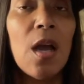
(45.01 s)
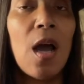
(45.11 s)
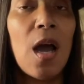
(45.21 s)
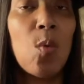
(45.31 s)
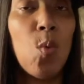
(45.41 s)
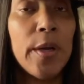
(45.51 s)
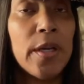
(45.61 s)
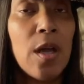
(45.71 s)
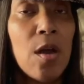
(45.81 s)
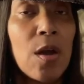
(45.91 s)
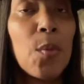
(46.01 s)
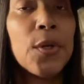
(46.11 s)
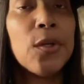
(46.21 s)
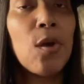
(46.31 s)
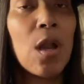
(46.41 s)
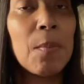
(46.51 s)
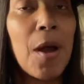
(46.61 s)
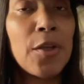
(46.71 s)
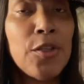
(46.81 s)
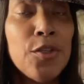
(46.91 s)
I want to know. I want to know all
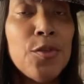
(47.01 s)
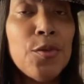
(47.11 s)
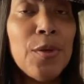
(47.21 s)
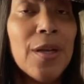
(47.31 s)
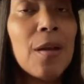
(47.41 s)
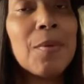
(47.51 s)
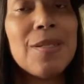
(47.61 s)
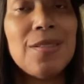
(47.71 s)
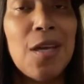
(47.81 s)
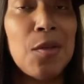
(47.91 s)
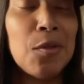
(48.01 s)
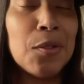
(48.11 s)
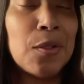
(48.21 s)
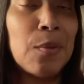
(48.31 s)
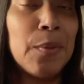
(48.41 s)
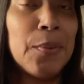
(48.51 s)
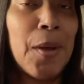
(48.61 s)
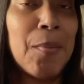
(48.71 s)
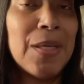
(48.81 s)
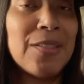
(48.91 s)
about you, and I'm going to tell you a little bit
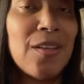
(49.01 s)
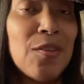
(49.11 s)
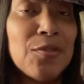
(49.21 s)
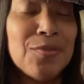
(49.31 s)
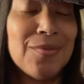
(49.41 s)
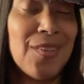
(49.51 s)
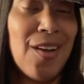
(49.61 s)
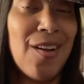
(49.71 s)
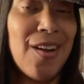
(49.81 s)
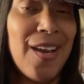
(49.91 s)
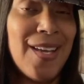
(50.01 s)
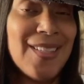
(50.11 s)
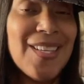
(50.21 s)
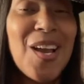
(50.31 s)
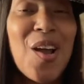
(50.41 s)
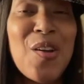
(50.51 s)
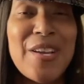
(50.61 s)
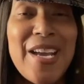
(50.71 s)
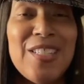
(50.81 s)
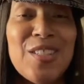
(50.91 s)
about myself. All right?
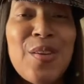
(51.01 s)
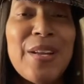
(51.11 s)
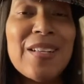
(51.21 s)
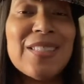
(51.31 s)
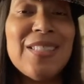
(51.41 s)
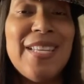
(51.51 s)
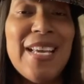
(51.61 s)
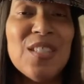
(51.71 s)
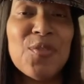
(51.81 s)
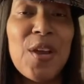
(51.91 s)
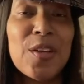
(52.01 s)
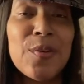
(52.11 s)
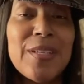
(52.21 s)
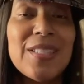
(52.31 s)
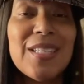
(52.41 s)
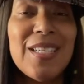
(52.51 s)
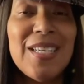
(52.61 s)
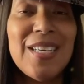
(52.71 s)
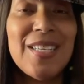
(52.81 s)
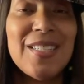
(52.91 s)
Okay, so now today's fragrance
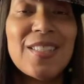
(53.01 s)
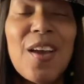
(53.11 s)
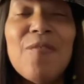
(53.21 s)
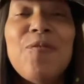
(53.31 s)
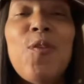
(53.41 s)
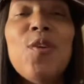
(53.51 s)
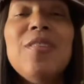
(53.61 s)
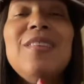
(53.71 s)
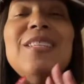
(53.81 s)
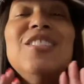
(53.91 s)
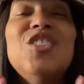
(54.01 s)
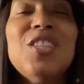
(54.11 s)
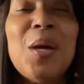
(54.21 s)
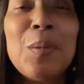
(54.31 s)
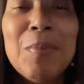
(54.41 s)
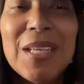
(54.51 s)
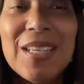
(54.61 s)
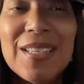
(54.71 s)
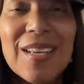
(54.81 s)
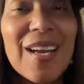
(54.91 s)
is for the
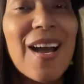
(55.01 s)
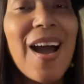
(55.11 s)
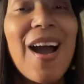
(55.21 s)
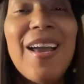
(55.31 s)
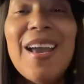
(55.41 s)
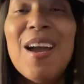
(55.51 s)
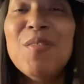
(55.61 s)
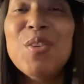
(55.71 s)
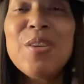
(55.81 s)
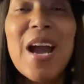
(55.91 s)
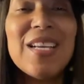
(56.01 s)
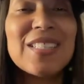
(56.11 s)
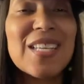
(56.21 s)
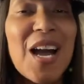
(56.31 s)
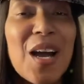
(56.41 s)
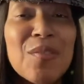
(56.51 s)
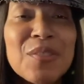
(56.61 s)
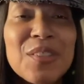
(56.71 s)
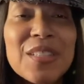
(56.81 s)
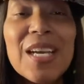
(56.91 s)
gentlemen. I have you guys
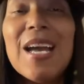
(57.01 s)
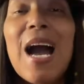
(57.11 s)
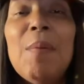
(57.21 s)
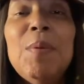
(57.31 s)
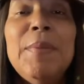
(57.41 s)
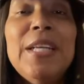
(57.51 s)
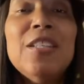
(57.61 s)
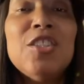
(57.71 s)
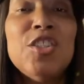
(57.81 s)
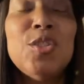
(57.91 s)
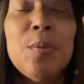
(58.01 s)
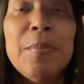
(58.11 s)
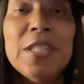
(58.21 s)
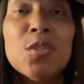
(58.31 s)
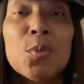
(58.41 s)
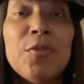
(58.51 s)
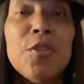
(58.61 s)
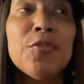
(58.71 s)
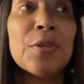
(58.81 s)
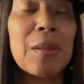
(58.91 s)
covered. I've been meaning to do a men's
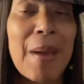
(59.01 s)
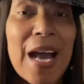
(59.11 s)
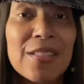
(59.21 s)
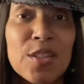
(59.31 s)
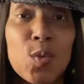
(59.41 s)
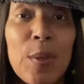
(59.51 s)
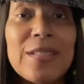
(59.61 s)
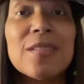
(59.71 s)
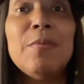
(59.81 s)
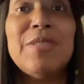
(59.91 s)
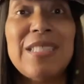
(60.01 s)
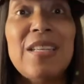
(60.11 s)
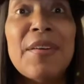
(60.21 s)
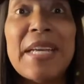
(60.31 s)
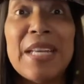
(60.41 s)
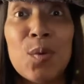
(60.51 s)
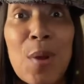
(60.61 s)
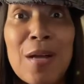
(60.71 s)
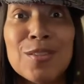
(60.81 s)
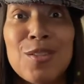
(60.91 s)
review for the past 2 weeks. I'm just not getting
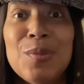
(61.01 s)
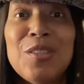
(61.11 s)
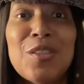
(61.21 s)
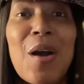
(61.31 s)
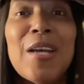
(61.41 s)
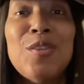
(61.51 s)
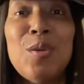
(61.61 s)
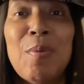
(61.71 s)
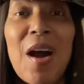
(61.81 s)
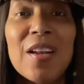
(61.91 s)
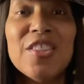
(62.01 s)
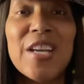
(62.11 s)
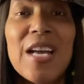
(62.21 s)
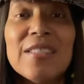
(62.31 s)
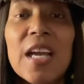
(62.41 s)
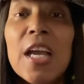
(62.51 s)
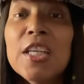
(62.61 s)
around to it, so I do apologize.